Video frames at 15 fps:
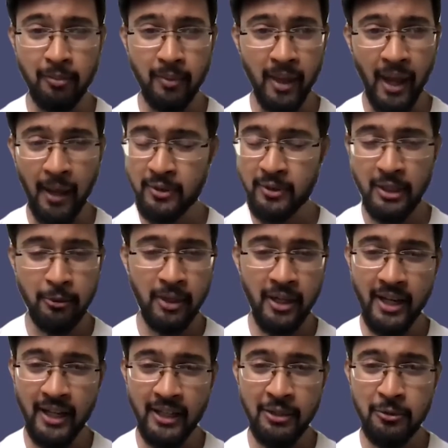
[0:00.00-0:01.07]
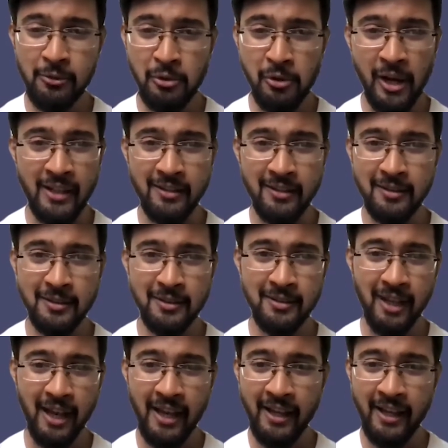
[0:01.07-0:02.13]
absolutely unusual answers
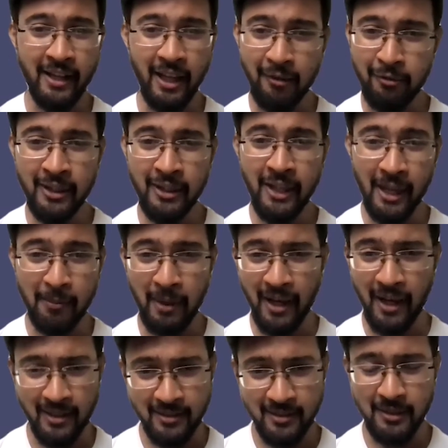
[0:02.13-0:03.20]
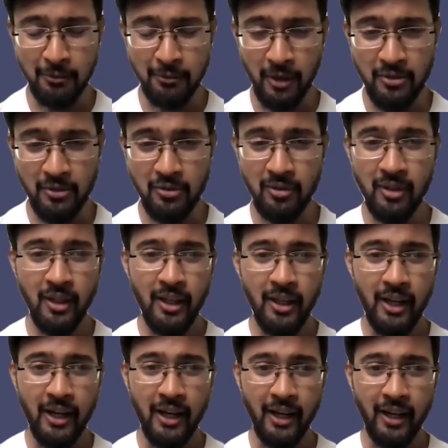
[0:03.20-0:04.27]
I get every time I ask this question,
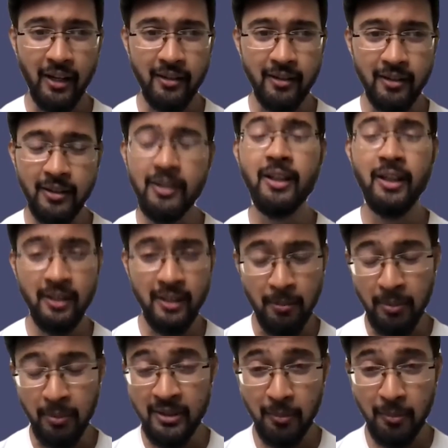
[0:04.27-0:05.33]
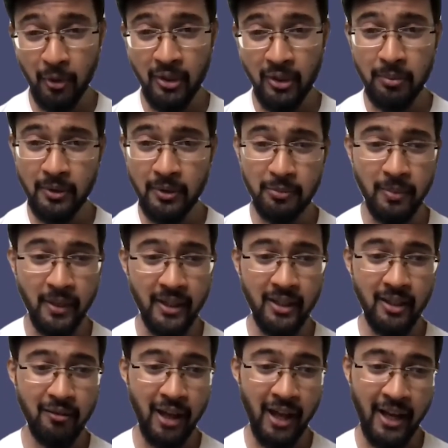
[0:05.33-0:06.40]
and it depends upon the
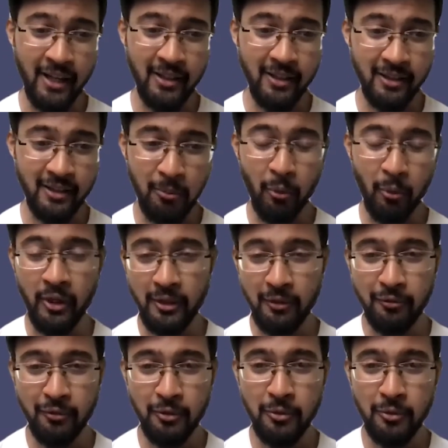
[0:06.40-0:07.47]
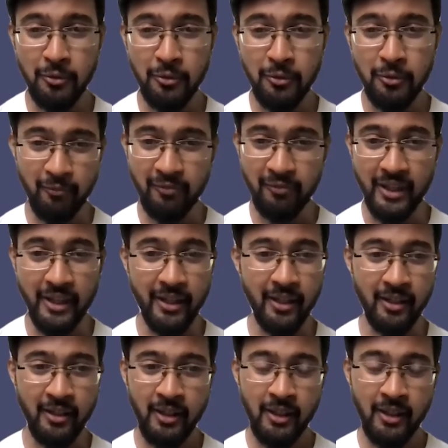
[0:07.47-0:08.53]
perspective and the point of view from
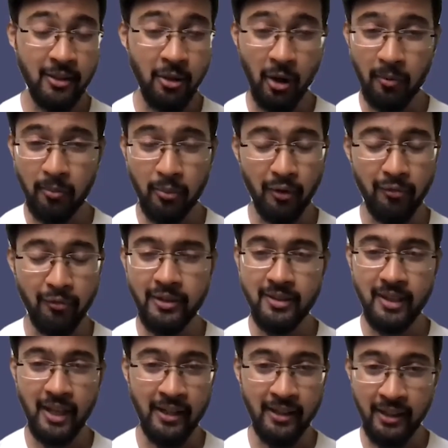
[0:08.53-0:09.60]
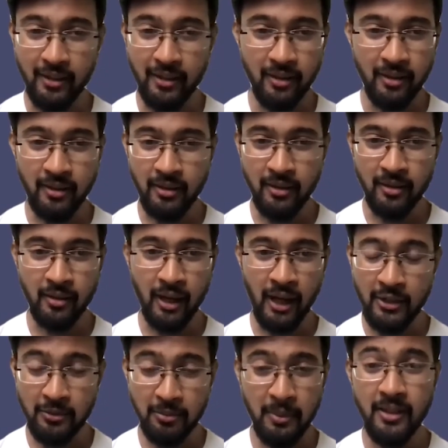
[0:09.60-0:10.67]
where non-profits and our
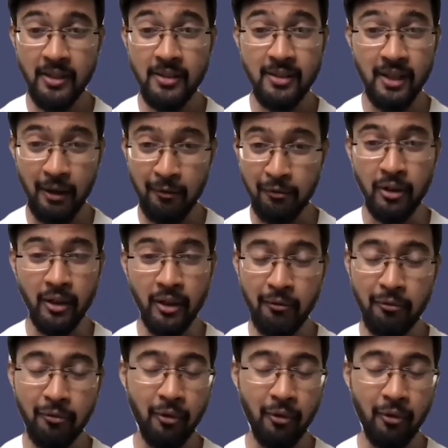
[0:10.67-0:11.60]
speakers are working